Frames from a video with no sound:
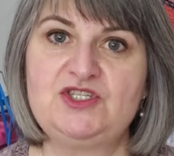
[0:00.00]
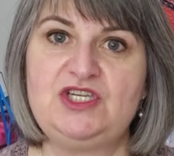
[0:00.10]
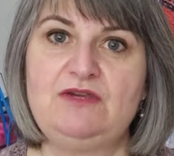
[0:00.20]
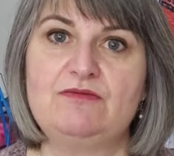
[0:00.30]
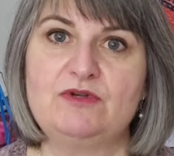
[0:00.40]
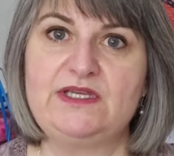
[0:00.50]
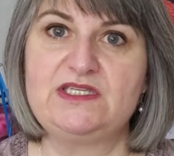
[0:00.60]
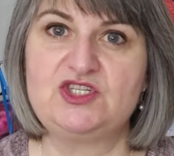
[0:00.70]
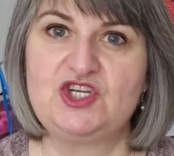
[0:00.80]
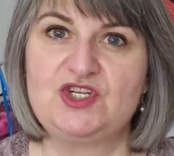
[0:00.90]
She
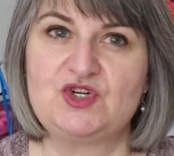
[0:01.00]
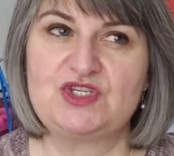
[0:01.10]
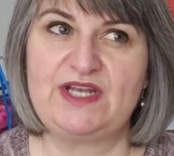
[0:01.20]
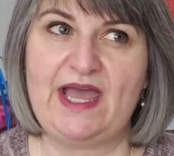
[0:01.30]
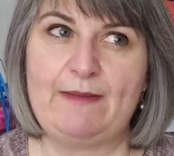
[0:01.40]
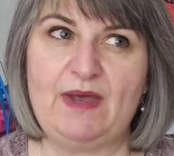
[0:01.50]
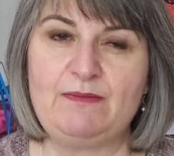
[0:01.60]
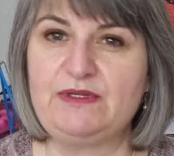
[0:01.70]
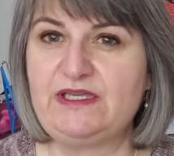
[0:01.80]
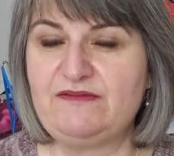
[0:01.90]
released Ginger Snap, I
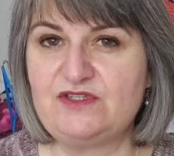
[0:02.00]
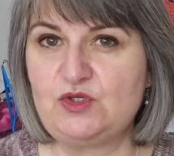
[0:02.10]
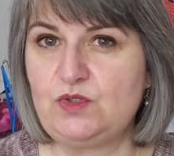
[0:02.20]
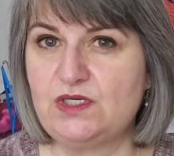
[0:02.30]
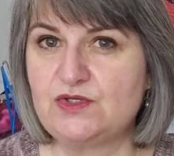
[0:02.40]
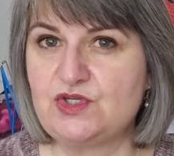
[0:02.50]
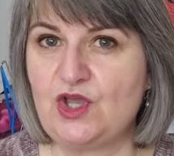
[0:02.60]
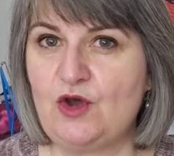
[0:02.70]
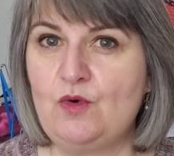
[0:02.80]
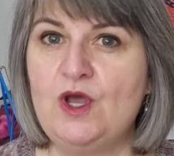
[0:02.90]
believe, two years
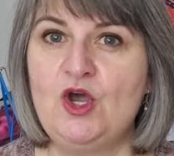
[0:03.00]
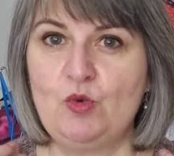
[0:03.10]
ago